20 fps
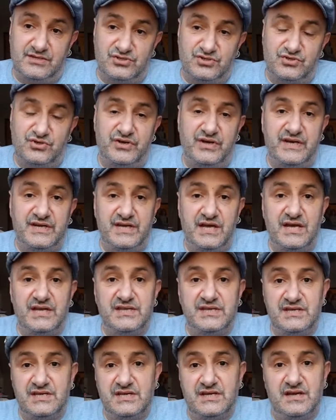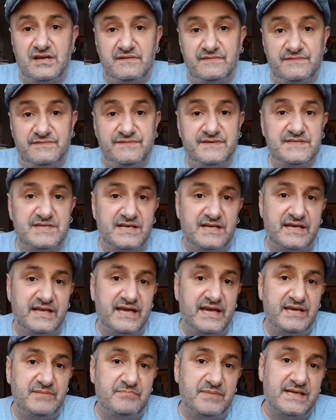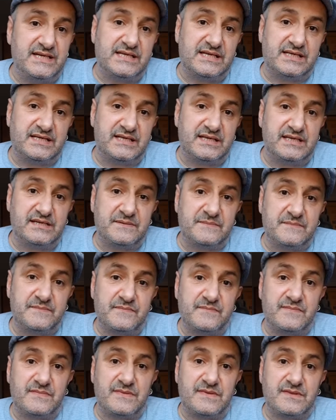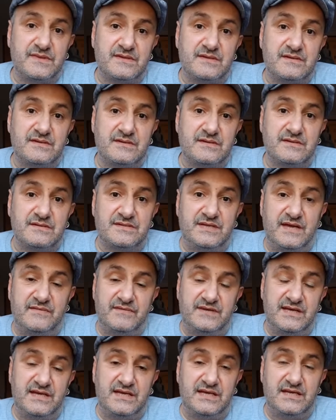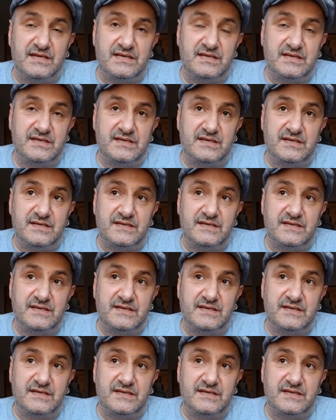try and unnerve physically and mentally Devin Haney.